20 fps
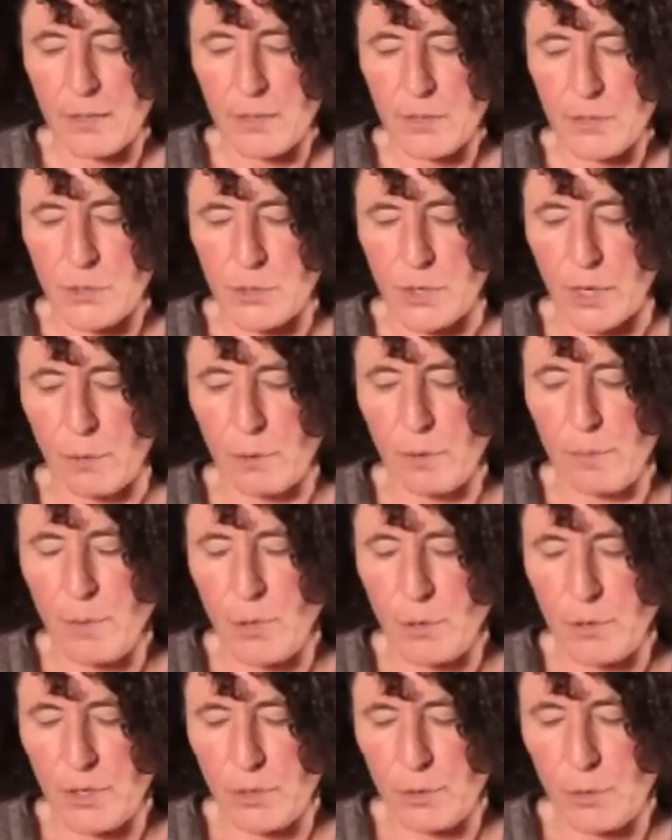
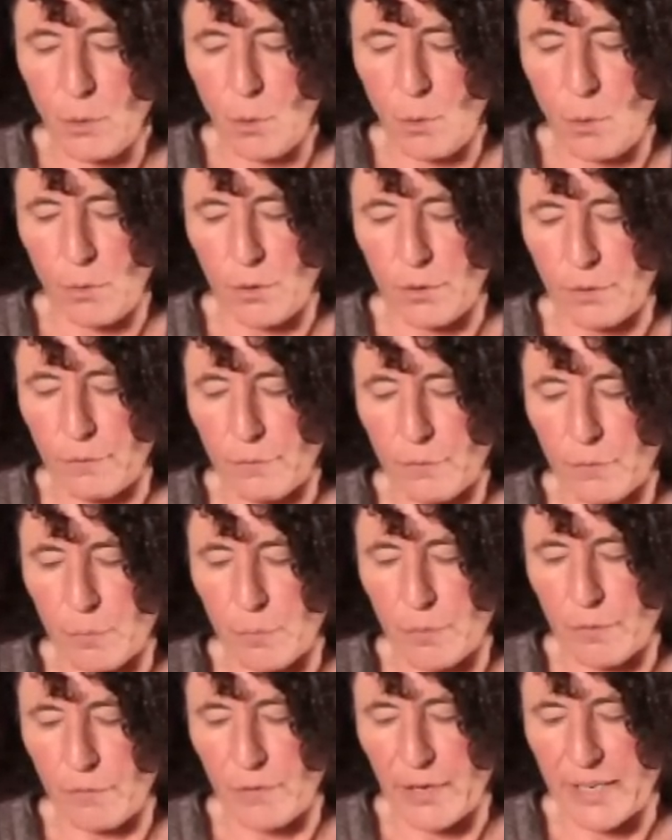Ceremonial horn
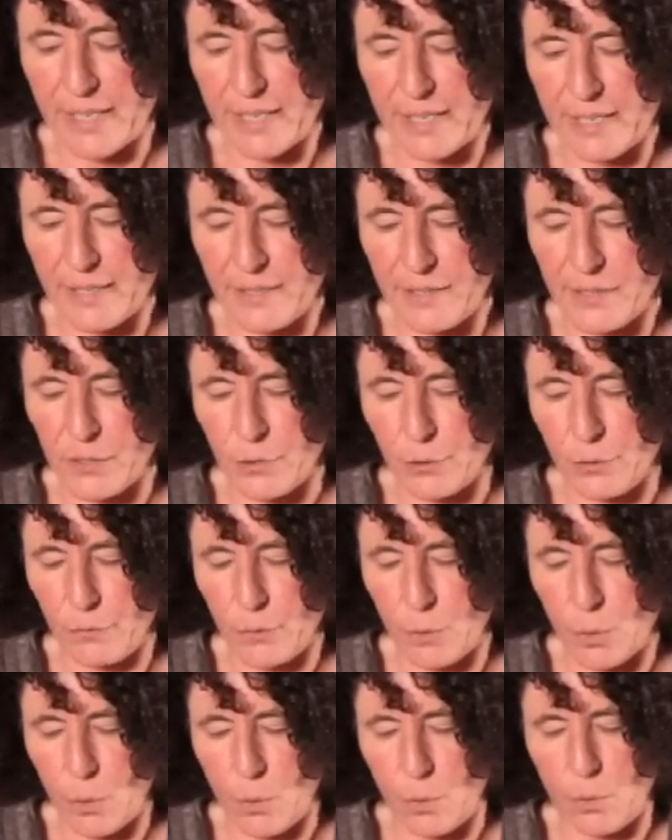from a Viking
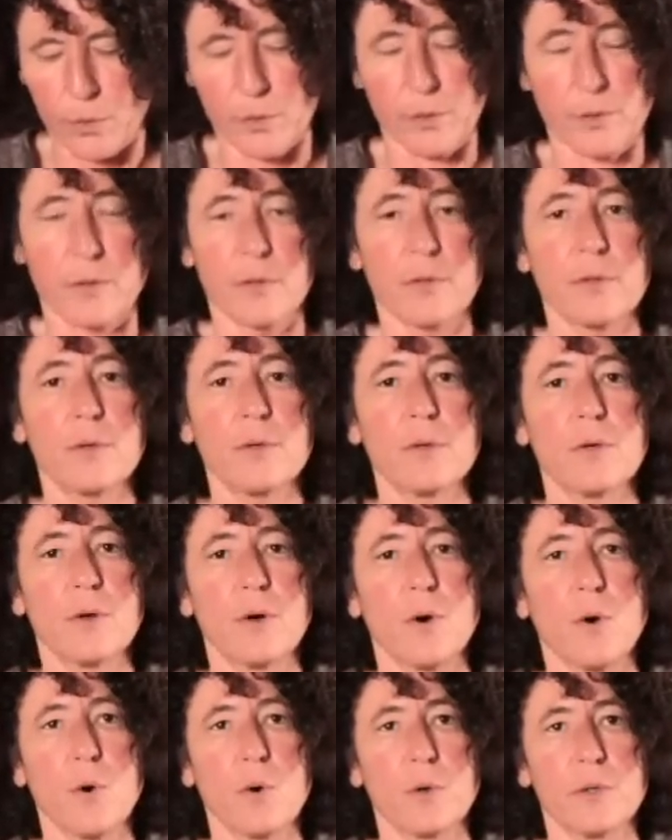silver hoard,
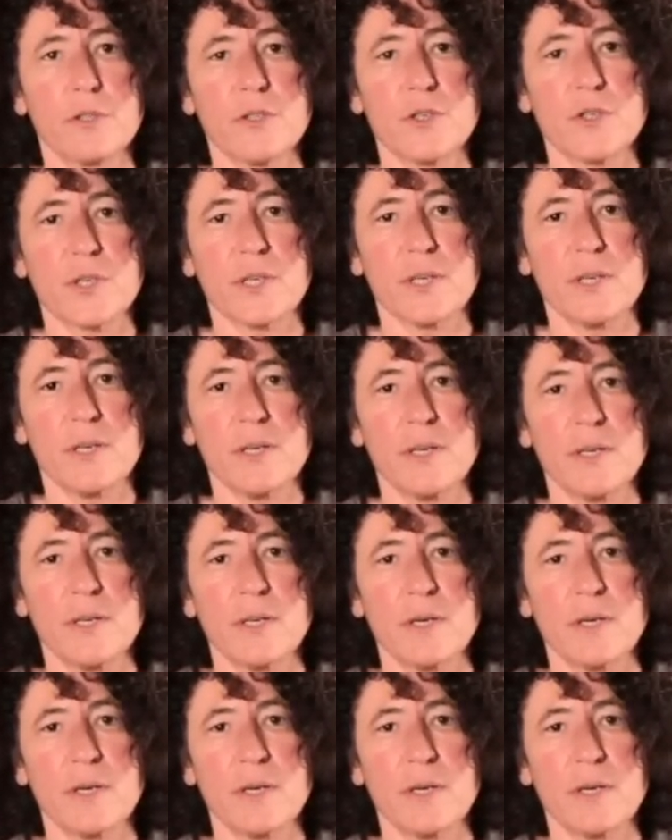origin